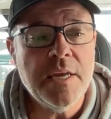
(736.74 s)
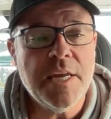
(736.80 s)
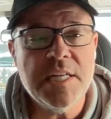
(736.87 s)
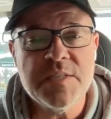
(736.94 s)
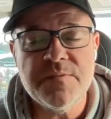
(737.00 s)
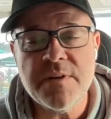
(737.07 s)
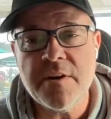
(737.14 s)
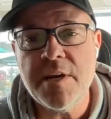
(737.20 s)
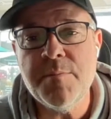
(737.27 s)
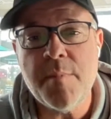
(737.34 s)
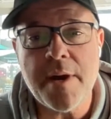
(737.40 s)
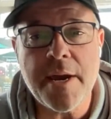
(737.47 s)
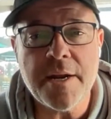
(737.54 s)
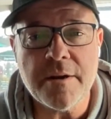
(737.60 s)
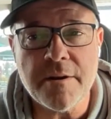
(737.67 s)
is very
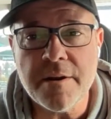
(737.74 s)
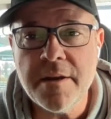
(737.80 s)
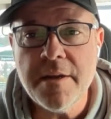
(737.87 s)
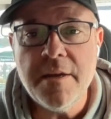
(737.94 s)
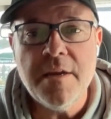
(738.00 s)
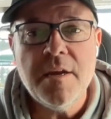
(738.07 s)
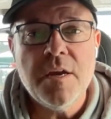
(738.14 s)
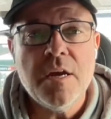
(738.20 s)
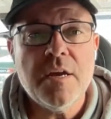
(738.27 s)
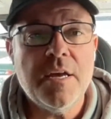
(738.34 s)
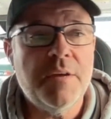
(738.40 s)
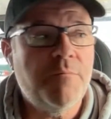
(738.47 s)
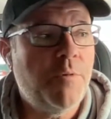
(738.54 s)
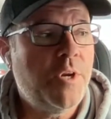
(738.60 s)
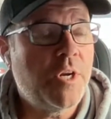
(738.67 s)
minor,
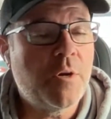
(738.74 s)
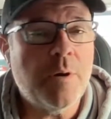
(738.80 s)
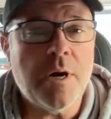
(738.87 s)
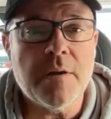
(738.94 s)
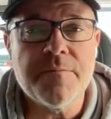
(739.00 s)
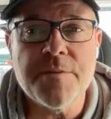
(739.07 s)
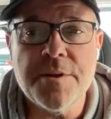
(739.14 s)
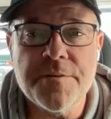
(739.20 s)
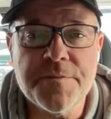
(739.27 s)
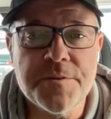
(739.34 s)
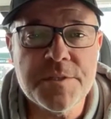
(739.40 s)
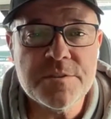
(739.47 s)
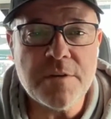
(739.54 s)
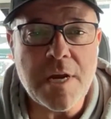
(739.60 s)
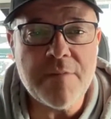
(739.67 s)
and when you go out for your
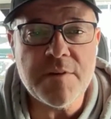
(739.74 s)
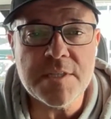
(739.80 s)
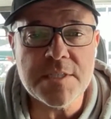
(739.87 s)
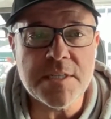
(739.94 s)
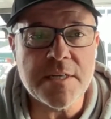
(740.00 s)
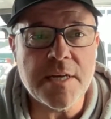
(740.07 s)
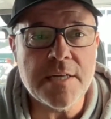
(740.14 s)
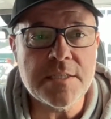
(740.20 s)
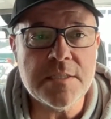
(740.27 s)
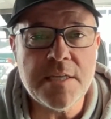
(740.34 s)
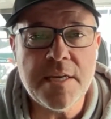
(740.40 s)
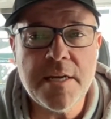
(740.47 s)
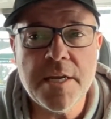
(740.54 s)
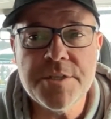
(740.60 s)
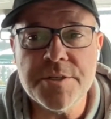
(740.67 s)
first drive as a
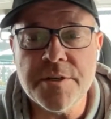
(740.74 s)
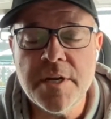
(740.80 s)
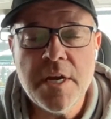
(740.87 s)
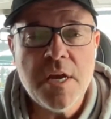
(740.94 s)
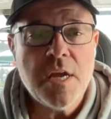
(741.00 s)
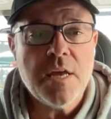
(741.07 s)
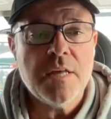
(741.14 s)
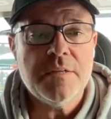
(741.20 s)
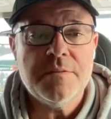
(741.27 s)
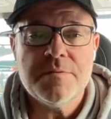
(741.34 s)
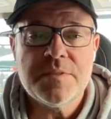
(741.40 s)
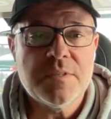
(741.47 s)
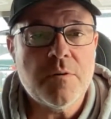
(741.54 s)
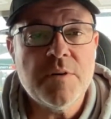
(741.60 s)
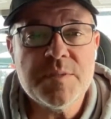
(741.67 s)
teenager.
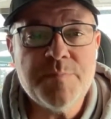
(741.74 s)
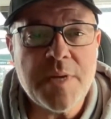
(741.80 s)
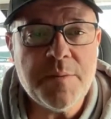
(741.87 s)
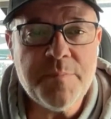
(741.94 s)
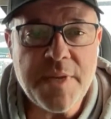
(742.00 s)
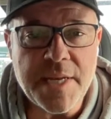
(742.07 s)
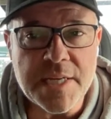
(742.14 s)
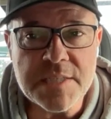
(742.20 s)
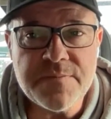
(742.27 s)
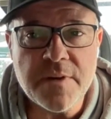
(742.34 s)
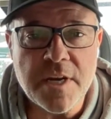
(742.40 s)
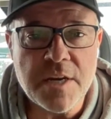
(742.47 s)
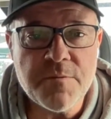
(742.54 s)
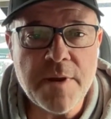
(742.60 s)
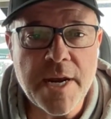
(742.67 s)
So is Men B. It's
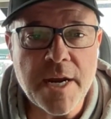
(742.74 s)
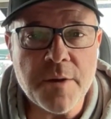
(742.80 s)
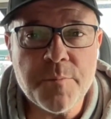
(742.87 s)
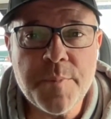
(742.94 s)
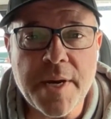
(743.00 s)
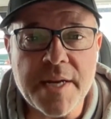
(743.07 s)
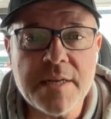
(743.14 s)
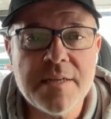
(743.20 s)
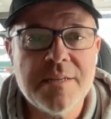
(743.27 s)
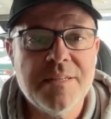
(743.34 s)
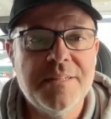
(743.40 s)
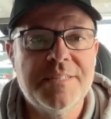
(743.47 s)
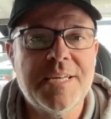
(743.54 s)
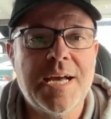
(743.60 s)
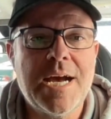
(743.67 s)
very rare. But
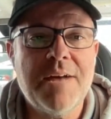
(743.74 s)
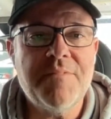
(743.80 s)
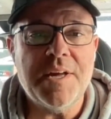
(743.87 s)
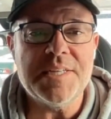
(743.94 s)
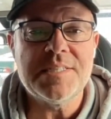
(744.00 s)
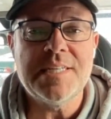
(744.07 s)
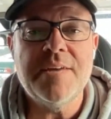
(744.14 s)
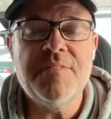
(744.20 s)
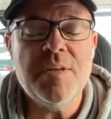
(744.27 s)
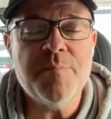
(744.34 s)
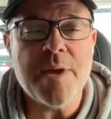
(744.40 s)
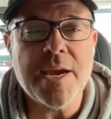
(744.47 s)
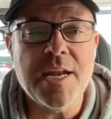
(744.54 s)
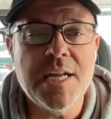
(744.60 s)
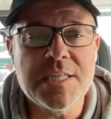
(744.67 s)
to have that safety
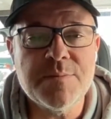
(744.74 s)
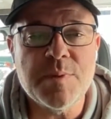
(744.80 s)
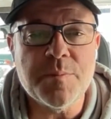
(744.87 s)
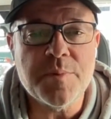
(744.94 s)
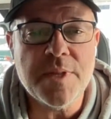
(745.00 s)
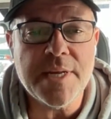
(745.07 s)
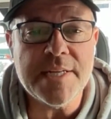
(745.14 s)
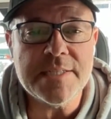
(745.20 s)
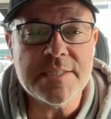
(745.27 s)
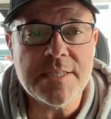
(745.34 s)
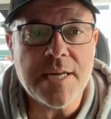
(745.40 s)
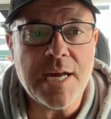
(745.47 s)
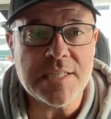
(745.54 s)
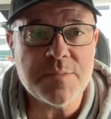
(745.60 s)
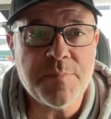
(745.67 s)
mechanism in
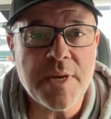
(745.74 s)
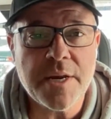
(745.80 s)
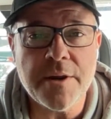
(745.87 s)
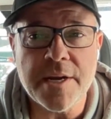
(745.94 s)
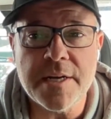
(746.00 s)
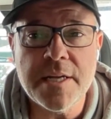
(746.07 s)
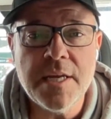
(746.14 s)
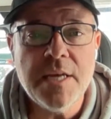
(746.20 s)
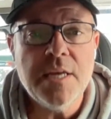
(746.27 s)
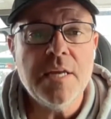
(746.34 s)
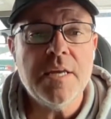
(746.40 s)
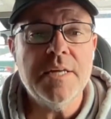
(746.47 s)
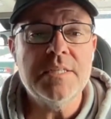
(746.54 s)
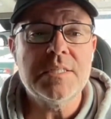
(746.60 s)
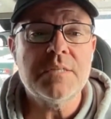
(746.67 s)
place as a parent
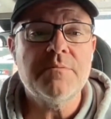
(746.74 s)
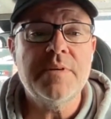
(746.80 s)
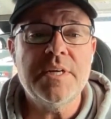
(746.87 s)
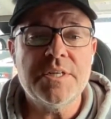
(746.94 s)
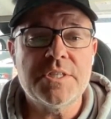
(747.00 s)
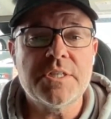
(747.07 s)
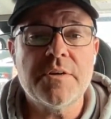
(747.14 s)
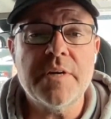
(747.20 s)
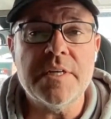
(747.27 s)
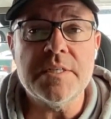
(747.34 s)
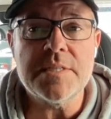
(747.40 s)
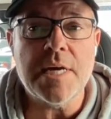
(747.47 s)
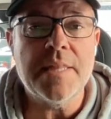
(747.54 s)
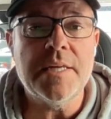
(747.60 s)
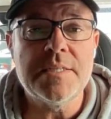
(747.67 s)
is the
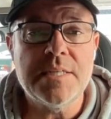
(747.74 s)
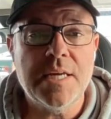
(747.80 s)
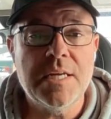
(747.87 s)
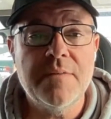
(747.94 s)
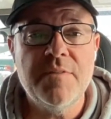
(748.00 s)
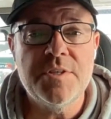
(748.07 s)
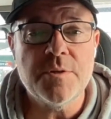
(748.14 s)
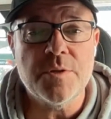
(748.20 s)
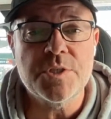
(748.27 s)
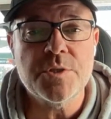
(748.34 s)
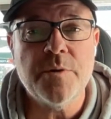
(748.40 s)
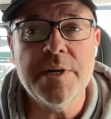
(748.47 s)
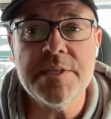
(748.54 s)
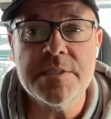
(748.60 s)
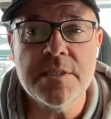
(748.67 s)
reassurance, and it's the individual
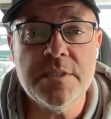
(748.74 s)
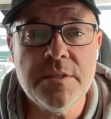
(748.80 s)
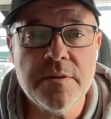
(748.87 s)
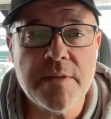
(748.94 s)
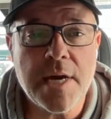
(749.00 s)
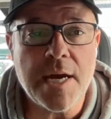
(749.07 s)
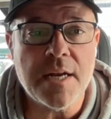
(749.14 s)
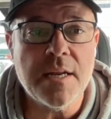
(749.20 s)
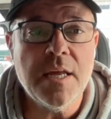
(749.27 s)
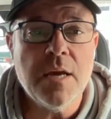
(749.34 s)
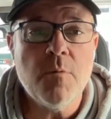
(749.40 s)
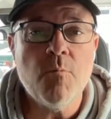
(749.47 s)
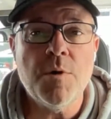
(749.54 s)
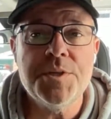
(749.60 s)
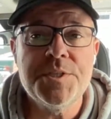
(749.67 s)
choice to do that
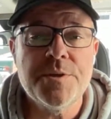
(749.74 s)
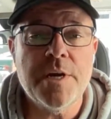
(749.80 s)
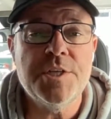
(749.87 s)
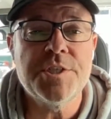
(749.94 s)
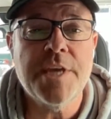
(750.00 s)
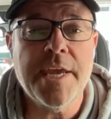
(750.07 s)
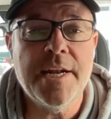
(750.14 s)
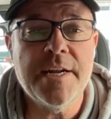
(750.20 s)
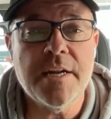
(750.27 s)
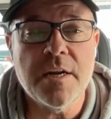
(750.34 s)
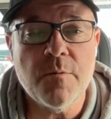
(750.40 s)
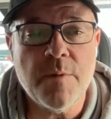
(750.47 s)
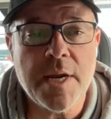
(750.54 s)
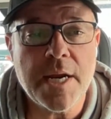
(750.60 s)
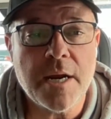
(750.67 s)
once you're educated
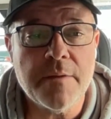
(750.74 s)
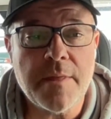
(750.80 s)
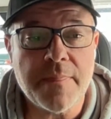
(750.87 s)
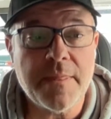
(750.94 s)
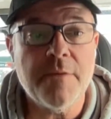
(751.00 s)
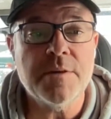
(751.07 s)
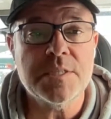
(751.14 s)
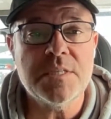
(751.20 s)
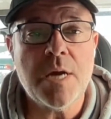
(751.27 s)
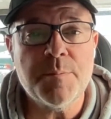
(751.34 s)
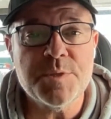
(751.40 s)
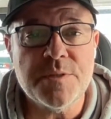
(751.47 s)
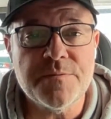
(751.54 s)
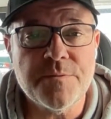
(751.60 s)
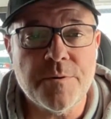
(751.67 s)
and aware that there is an
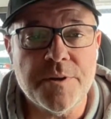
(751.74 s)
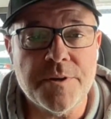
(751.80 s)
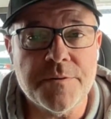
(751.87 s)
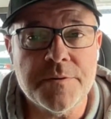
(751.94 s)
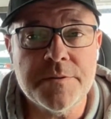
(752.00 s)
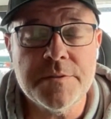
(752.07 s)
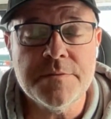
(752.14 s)
option for you.